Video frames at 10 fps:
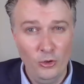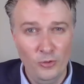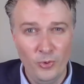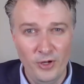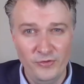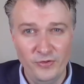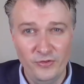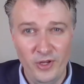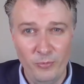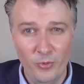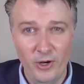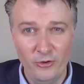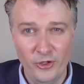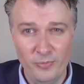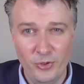oil prices
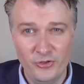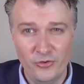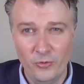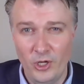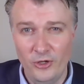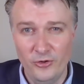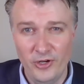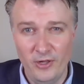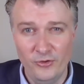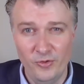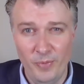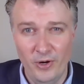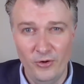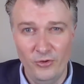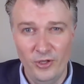temporarily pushed through $100 a
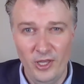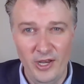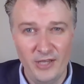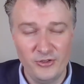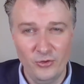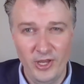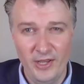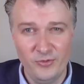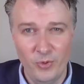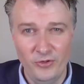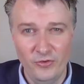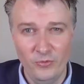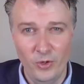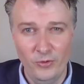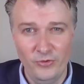barrel and natural gas
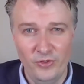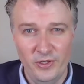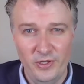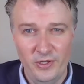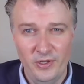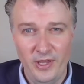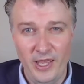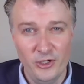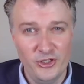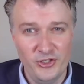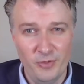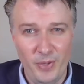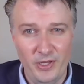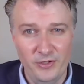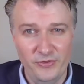prices rose. Energy
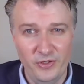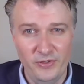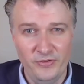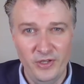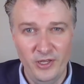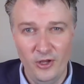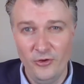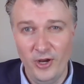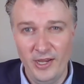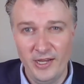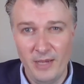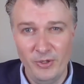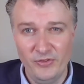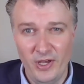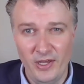dependencies and other
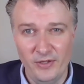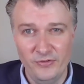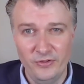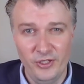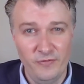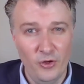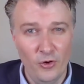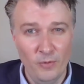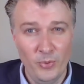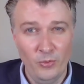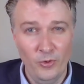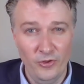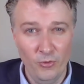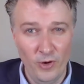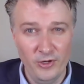economic ties leave Europe
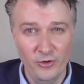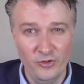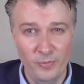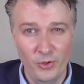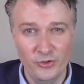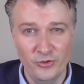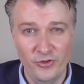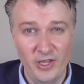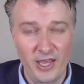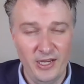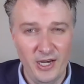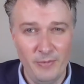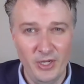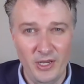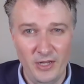with a greater exposure to the
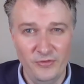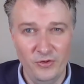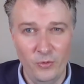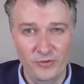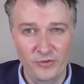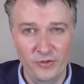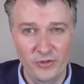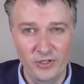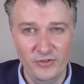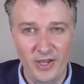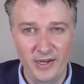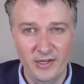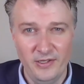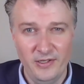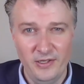economic consequences of the
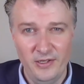attack.